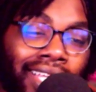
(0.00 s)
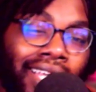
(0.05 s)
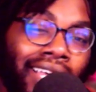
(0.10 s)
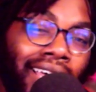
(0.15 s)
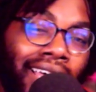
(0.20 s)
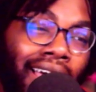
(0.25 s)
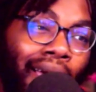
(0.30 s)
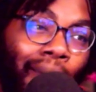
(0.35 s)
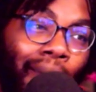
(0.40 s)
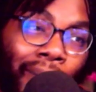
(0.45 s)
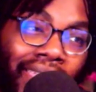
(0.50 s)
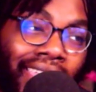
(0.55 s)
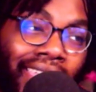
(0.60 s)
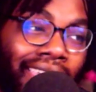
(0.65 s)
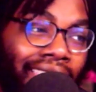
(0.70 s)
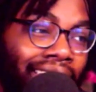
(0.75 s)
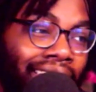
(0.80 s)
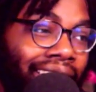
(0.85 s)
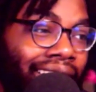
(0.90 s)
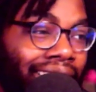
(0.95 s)
I
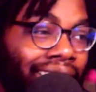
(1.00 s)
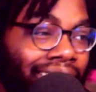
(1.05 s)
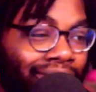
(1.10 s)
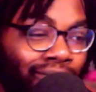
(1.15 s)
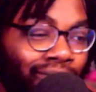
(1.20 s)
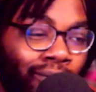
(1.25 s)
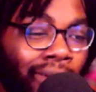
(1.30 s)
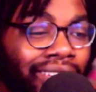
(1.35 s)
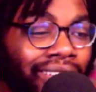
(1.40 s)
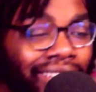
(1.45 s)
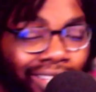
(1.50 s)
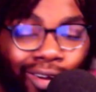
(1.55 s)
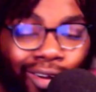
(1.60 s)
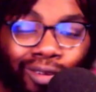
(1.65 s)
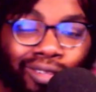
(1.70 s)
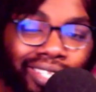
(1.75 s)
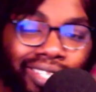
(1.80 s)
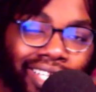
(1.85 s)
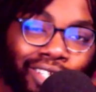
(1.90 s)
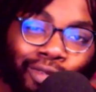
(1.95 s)
mean, I think the
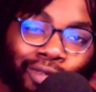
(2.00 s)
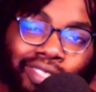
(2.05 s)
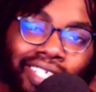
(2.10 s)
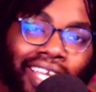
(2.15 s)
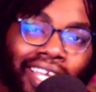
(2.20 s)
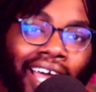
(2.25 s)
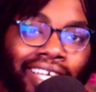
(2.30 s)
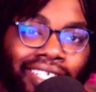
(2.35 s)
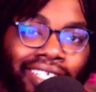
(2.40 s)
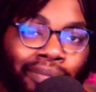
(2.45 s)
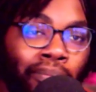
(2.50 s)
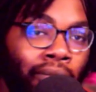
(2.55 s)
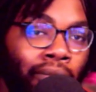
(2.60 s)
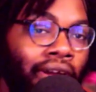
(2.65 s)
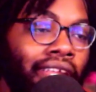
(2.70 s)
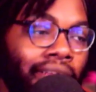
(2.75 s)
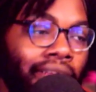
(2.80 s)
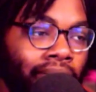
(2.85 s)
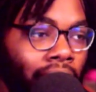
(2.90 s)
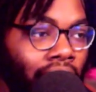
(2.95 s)
only thing USA got is
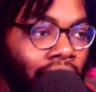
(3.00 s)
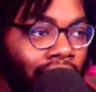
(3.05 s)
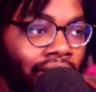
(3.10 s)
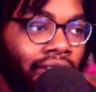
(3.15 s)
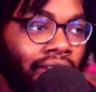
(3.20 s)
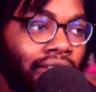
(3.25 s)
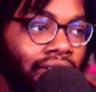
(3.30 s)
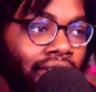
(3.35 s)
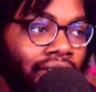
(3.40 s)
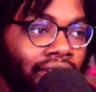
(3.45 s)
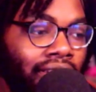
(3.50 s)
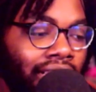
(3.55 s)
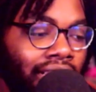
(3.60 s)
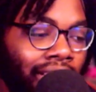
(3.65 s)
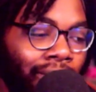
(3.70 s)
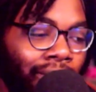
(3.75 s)
money, bruh. Like we